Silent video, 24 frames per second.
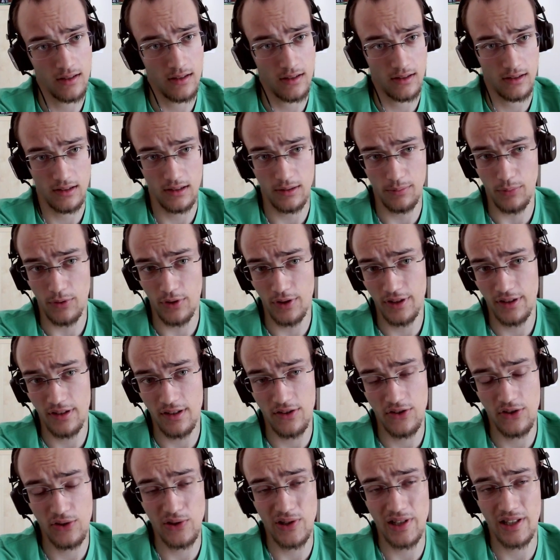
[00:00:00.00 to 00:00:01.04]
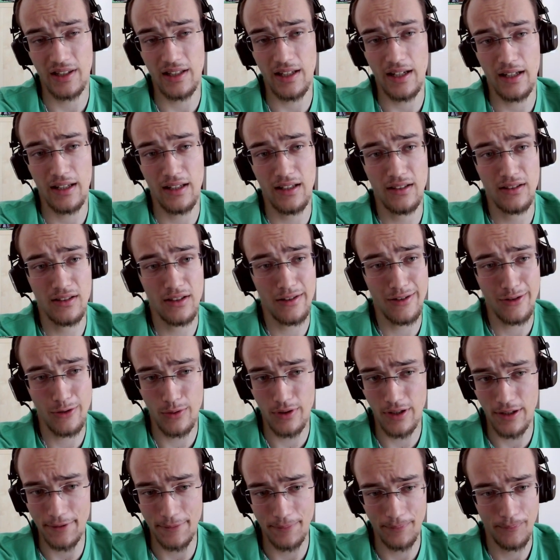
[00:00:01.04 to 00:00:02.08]
The point is you're attacking the
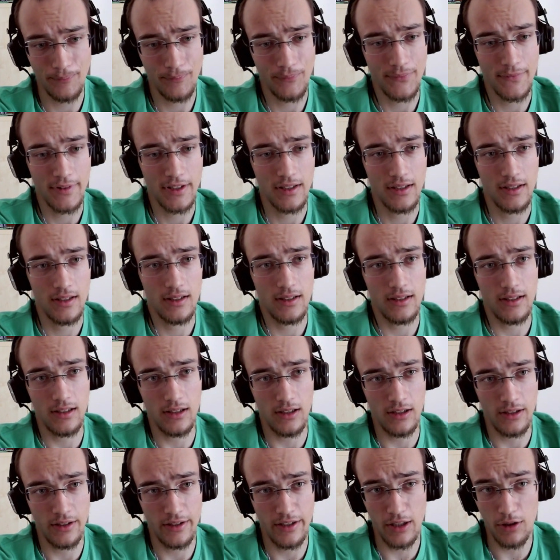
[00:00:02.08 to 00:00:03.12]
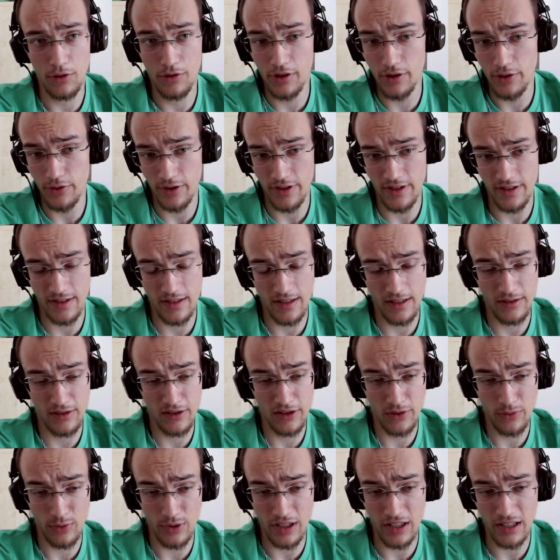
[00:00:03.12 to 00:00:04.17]
rook. Now notice that
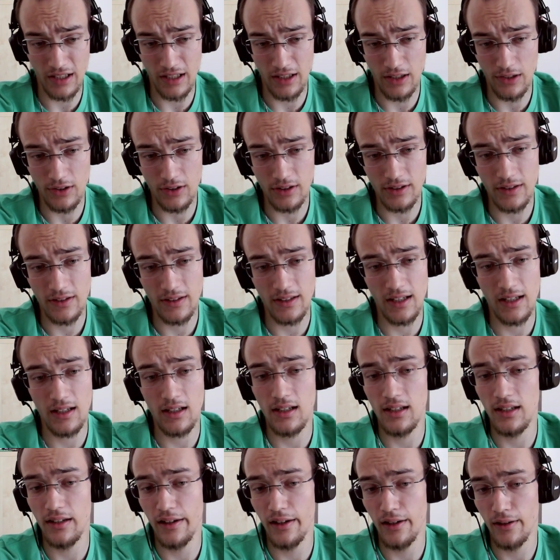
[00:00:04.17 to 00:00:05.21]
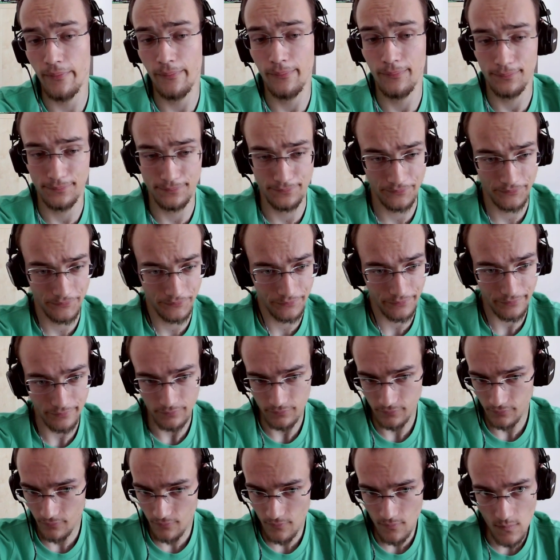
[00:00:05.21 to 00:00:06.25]
the rook cannot take here,
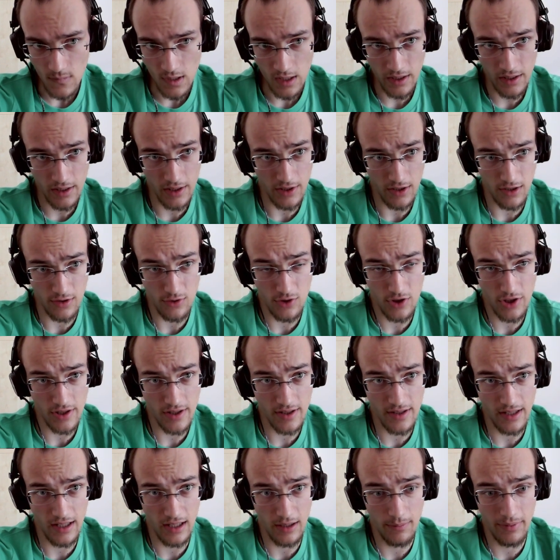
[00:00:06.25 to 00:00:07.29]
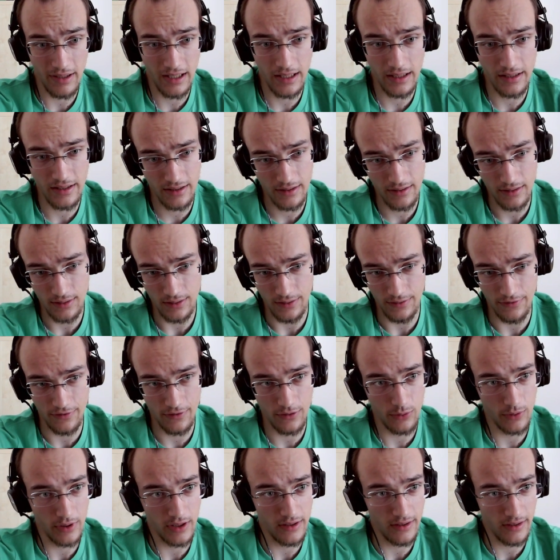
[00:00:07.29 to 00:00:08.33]
because you just take back. If
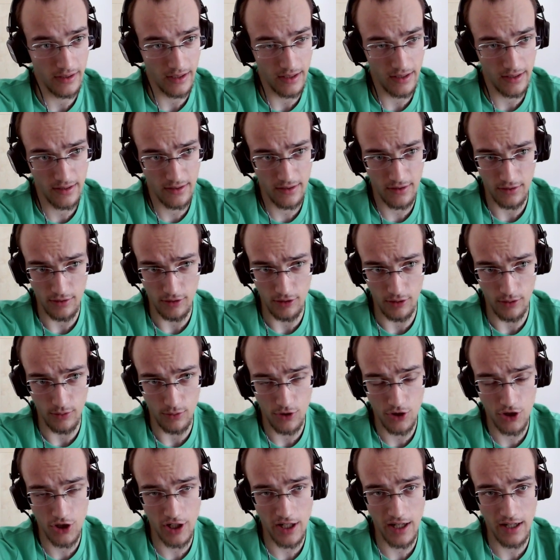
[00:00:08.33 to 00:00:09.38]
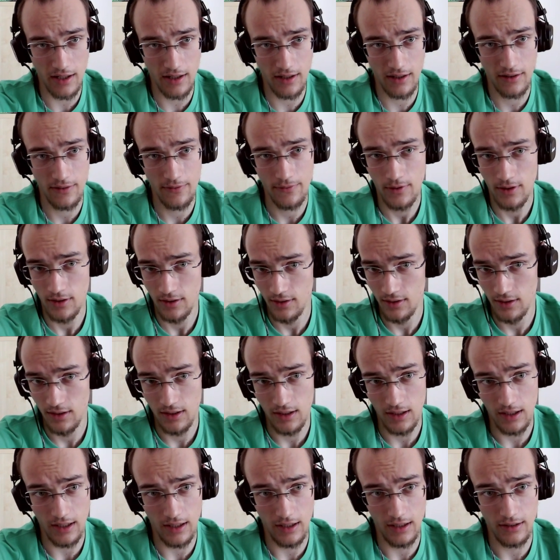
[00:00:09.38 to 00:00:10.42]
queen takes, you go check,
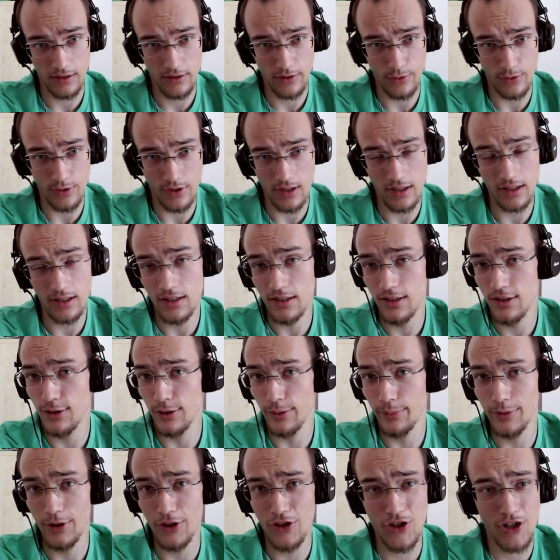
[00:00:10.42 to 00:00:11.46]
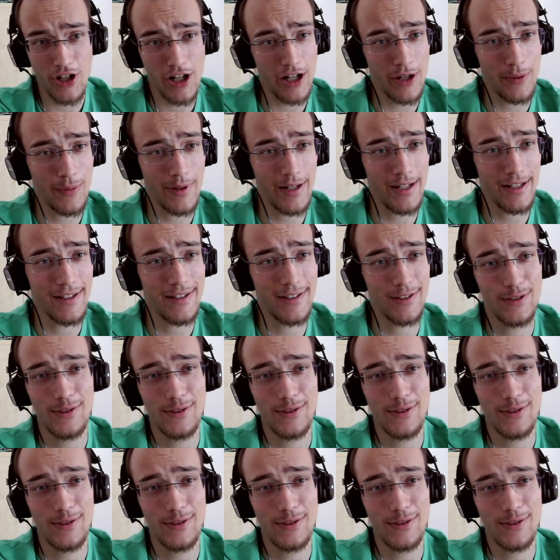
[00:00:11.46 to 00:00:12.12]
and who's gonna stop the checkmate?